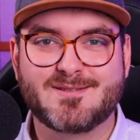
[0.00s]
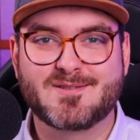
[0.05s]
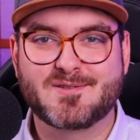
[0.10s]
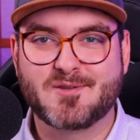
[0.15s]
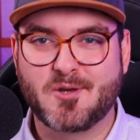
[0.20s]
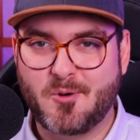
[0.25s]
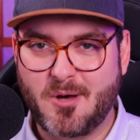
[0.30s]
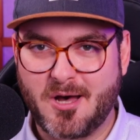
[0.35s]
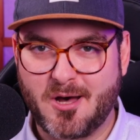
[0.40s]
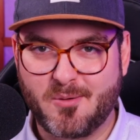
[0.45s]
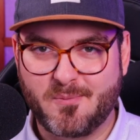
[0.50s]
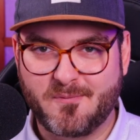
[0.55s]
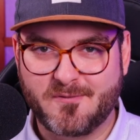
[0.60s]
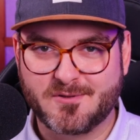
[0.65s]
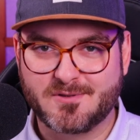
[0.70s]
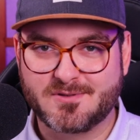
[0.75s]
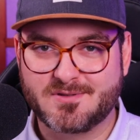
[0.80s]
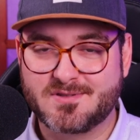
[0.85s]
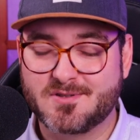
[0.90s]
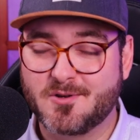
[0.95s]
so
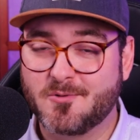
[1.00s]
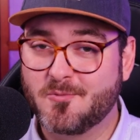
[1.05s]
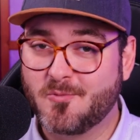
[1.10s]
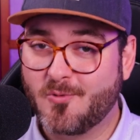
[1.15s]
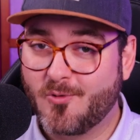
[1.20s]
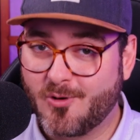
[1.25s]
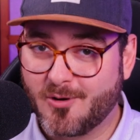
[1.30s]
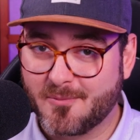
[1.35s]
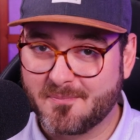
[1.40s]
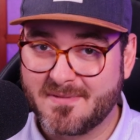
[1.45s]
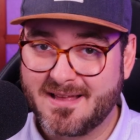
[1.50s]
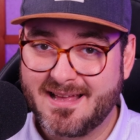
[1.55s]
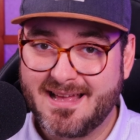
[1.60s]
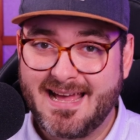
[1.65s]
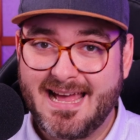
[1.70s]
helpful, so warm.